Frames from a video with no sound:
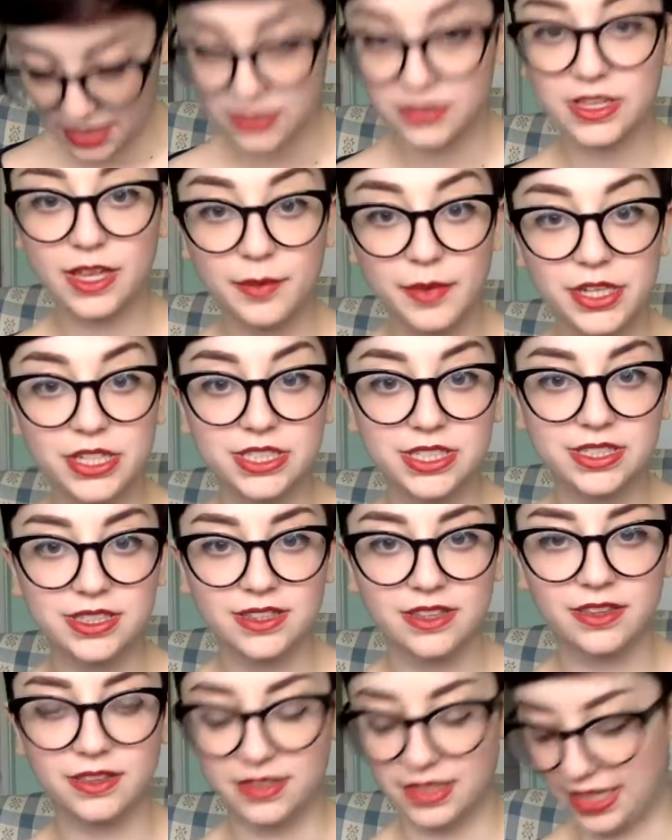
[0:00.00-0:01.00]
So let me just
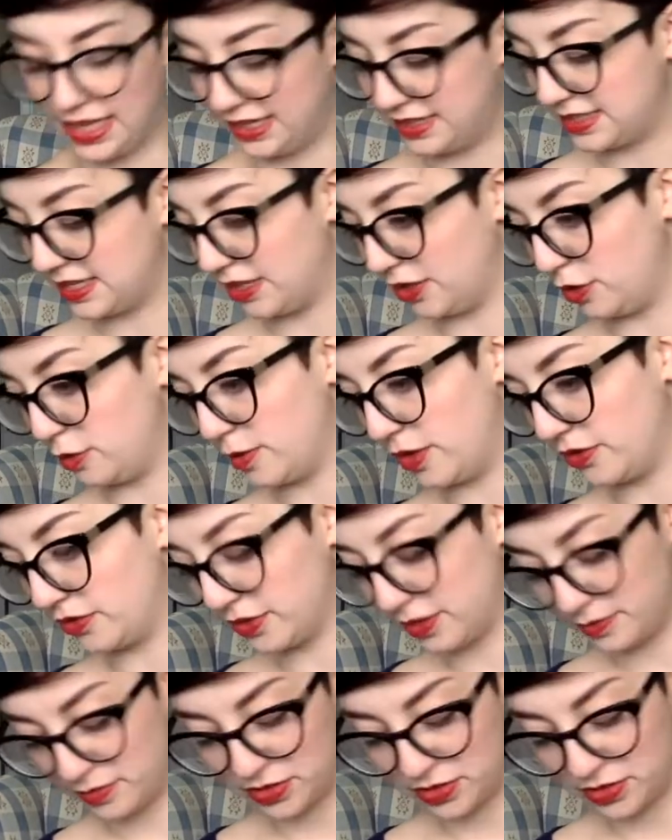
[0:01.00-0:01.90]
like tell you about them.